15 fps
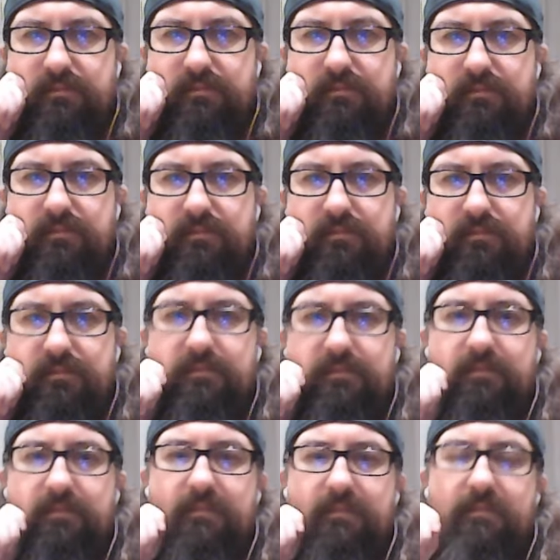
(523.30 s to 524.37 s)

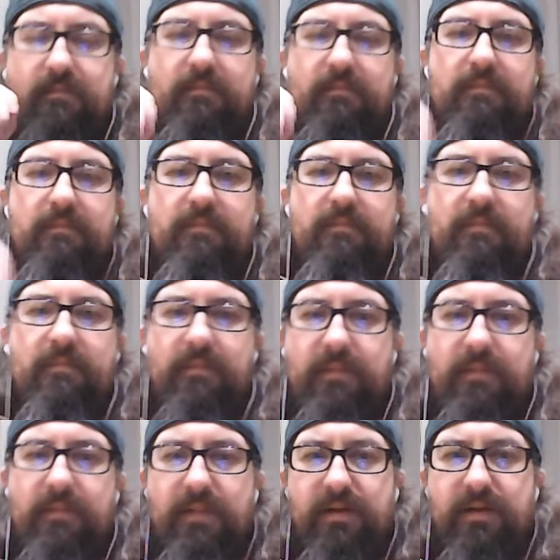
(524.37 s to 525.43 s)

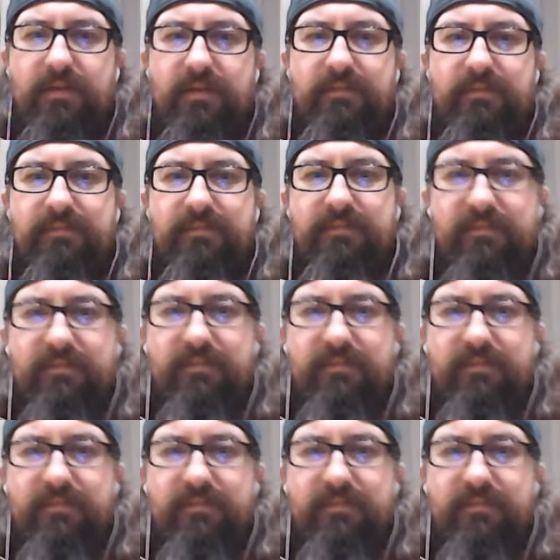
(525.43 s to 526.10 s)
This person isn't speaking.